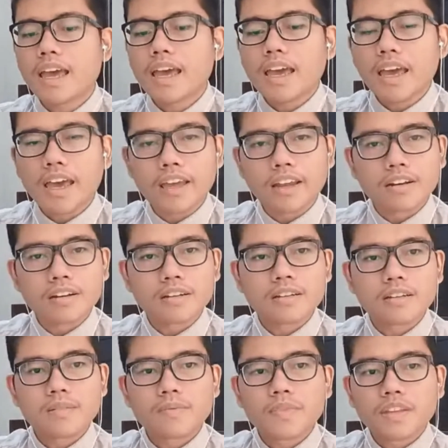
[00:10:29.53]
And
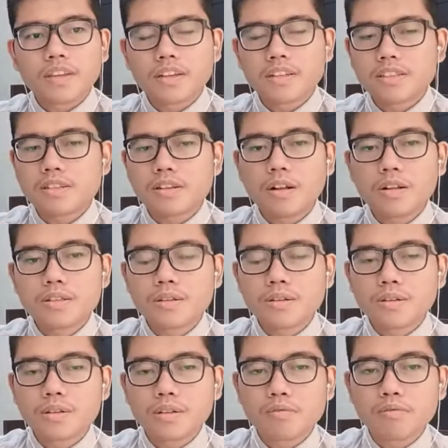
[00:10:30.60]
it's also
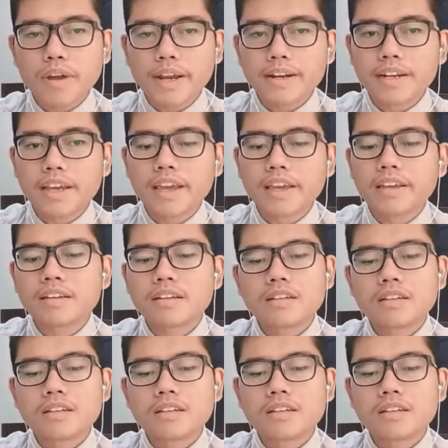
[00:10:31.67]
good when they